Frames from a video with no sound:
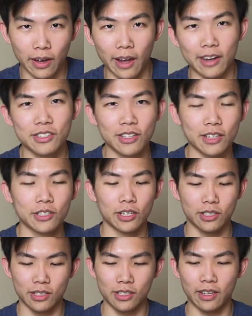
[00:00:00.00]
and it's not
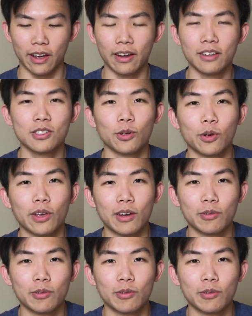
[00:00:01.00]
just a stand, so you can't